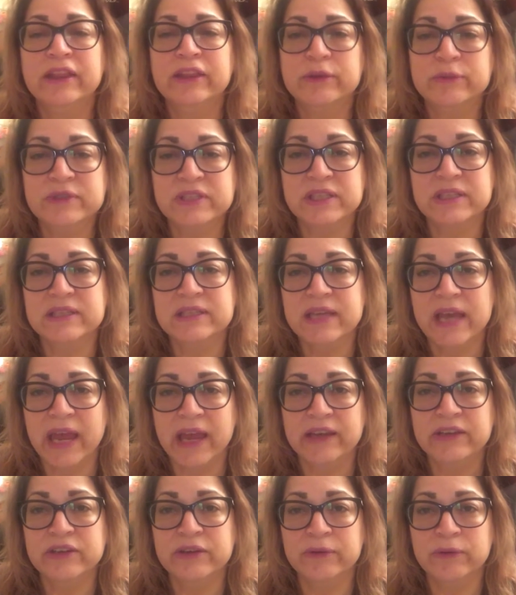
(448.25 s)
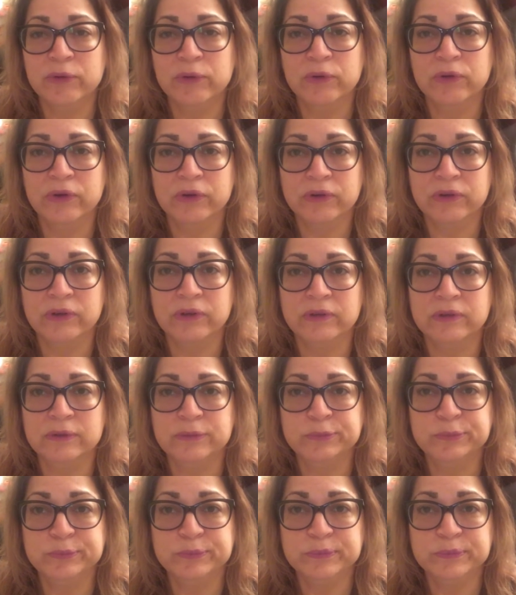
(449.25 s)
There was a 10-year-old girl,